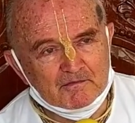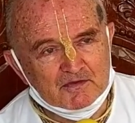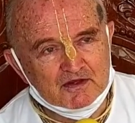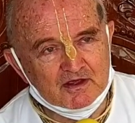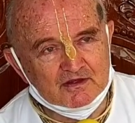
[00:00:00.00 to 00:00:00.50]

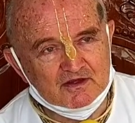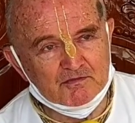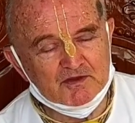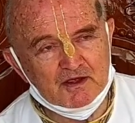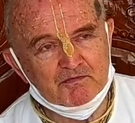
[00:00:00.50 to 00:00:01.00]

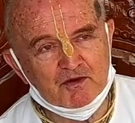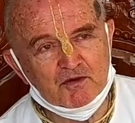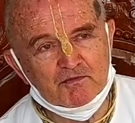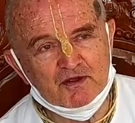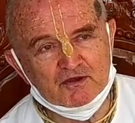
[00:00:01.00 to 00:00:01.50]
sometimes
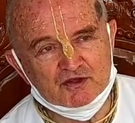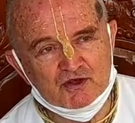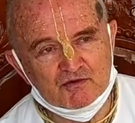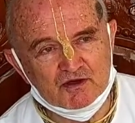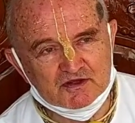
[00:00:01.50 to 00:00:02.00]
Prabhupada also
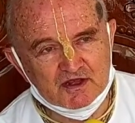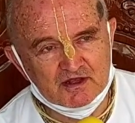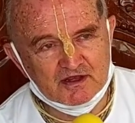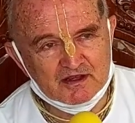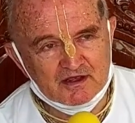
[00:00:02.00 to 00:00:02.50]
was
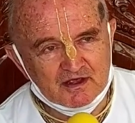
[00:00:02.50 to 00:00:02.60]
telling,